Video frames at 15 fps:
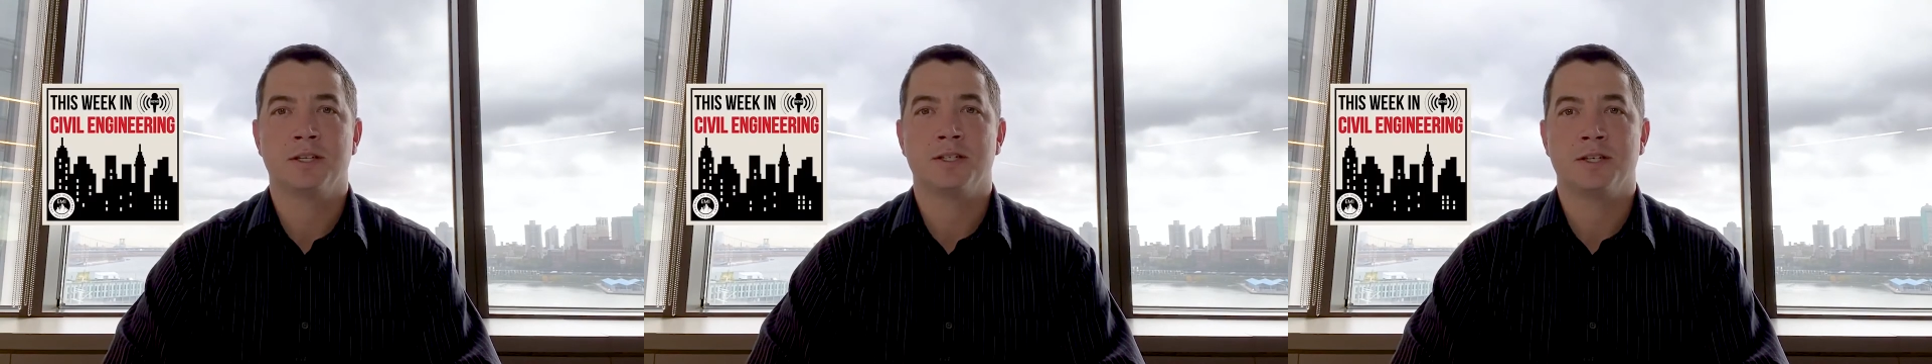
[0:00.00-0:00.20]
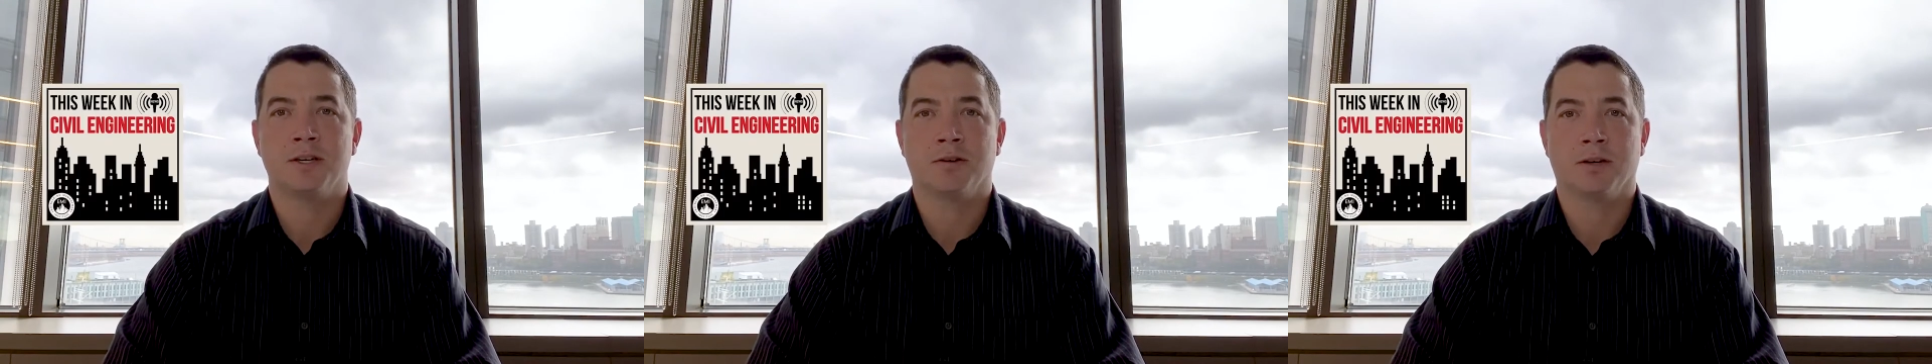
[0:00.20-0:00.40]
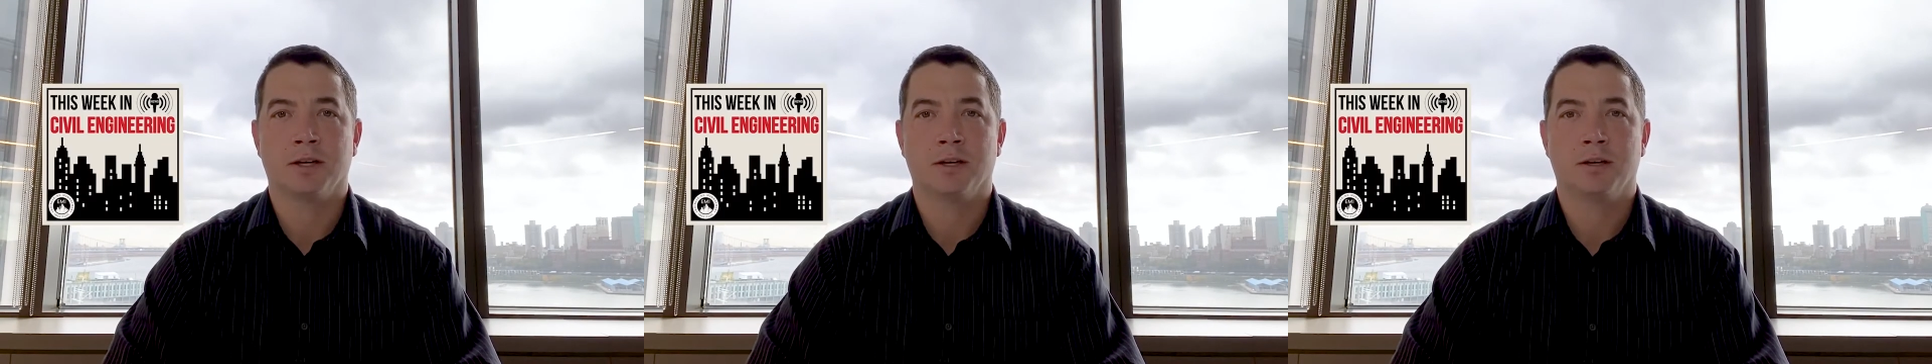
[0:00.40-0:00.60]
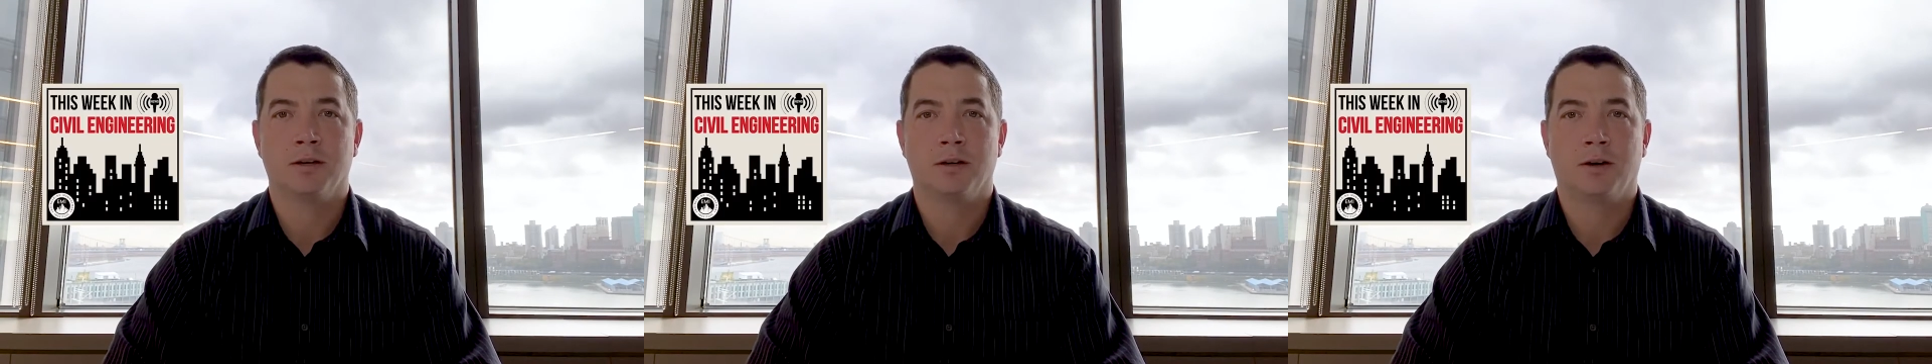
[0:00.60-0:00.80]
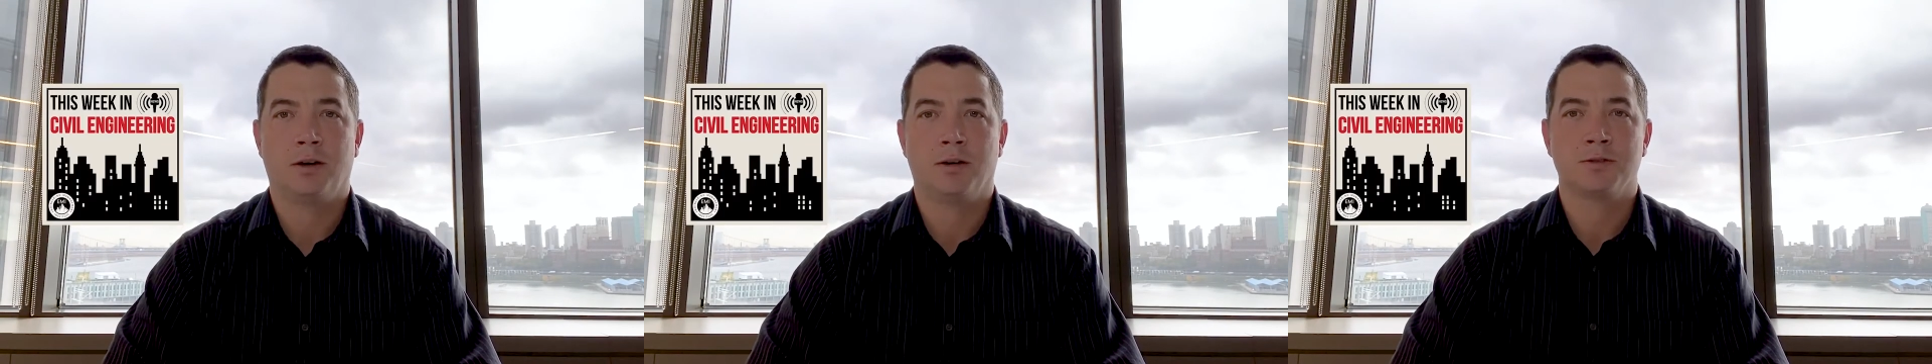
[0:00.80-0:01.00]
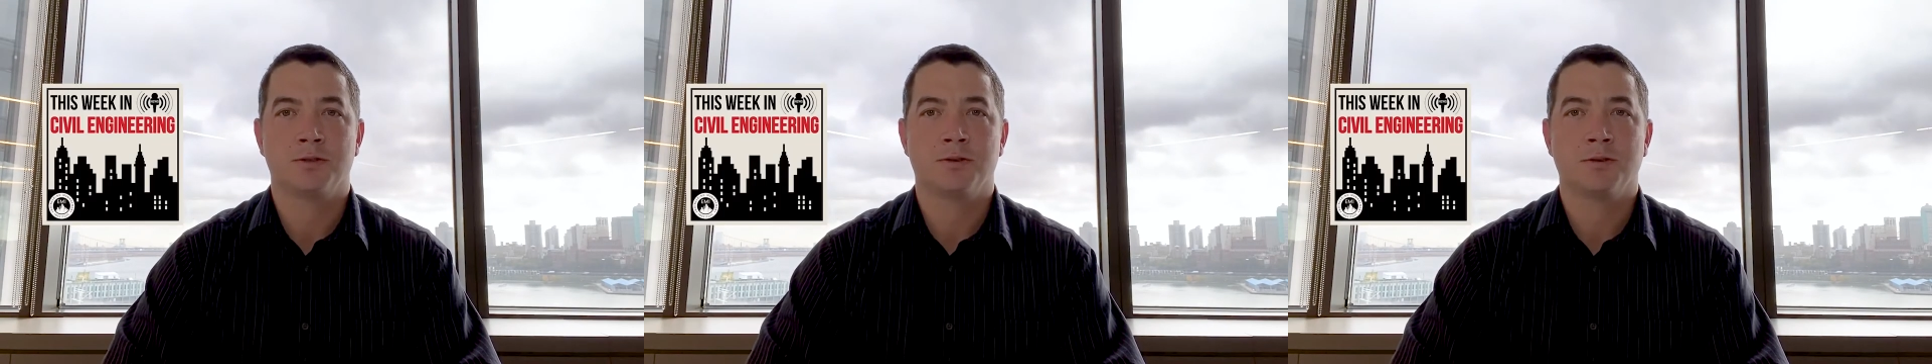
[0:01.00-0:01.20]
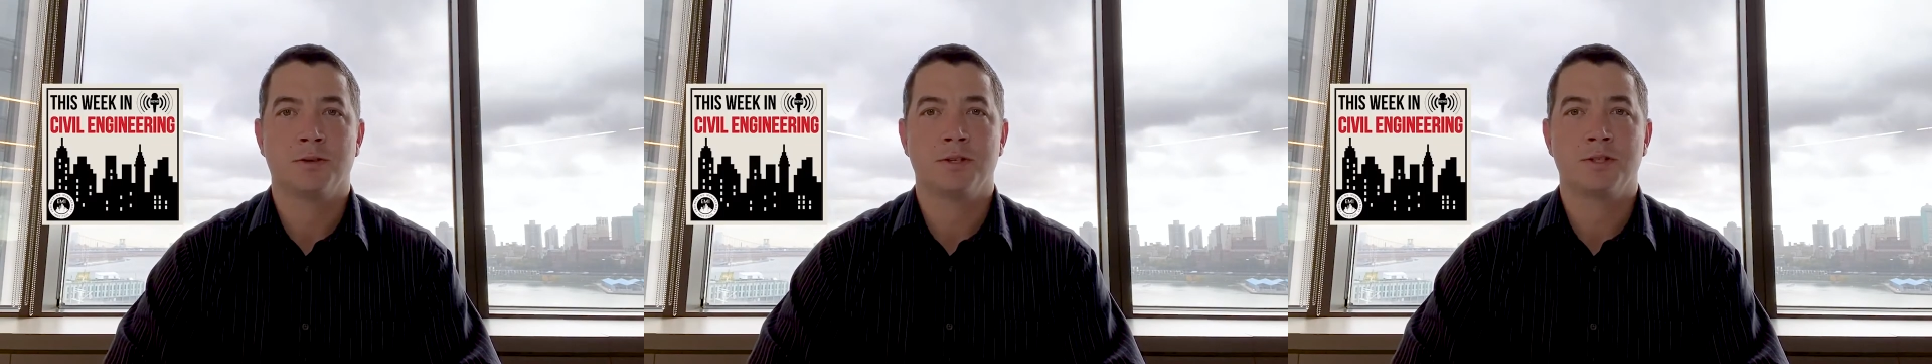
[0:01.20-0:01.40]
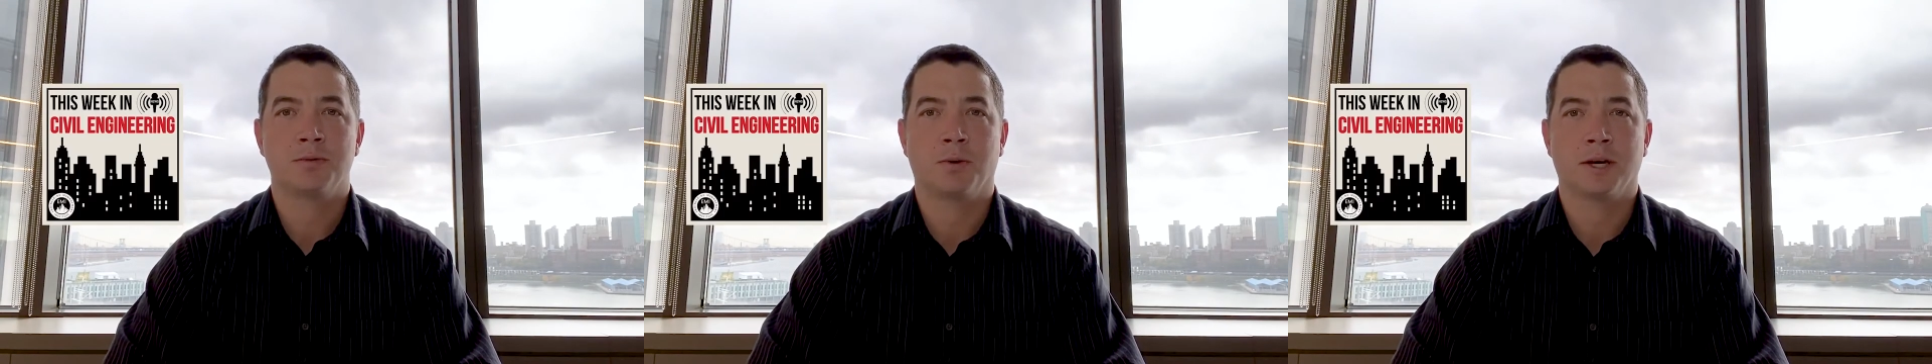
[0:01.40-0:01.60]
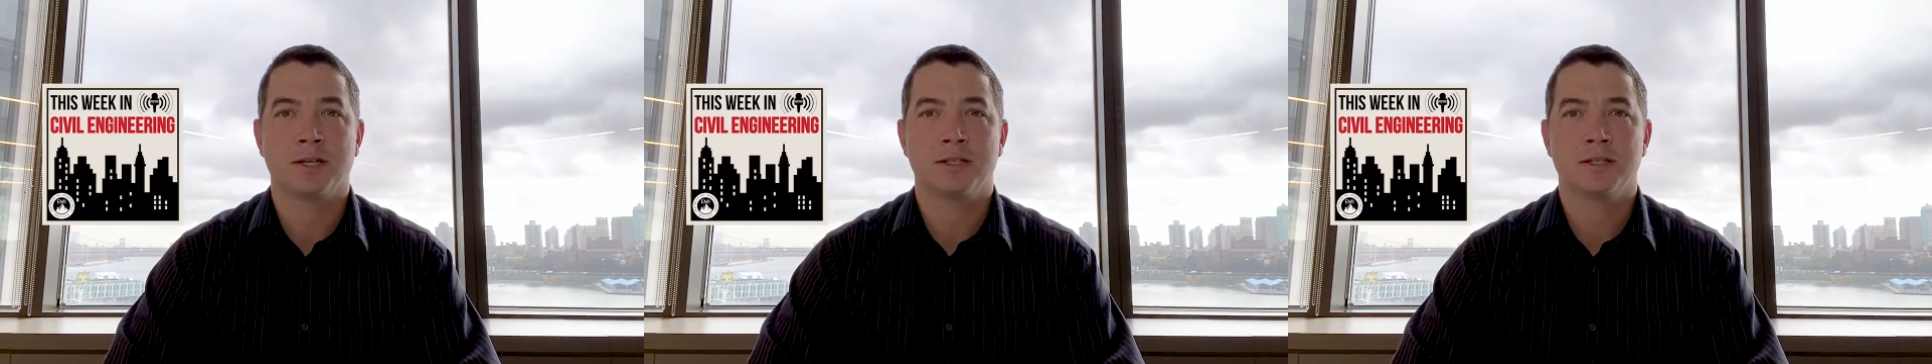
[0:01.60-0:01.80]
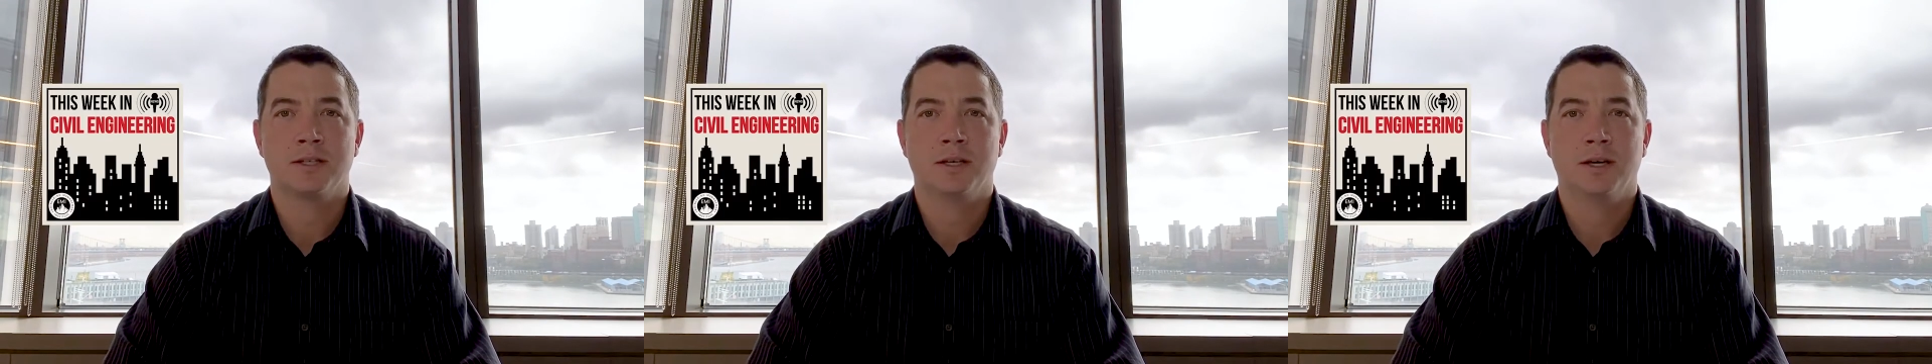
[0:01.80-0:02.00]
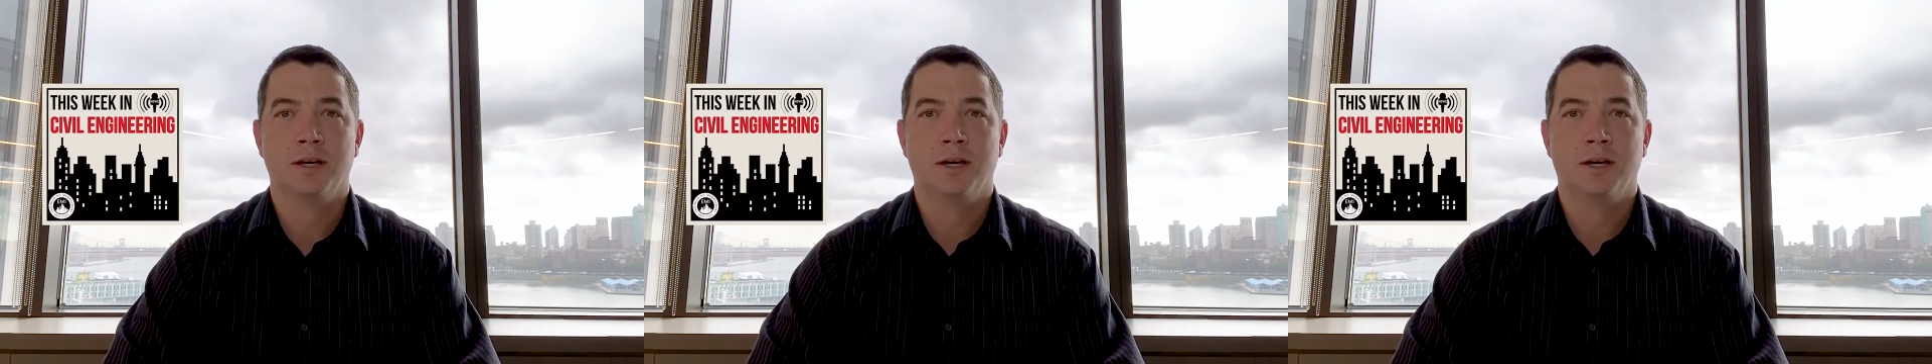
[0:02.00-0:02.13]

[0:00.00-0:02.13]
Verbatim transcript: Engineering, also known as TWICE,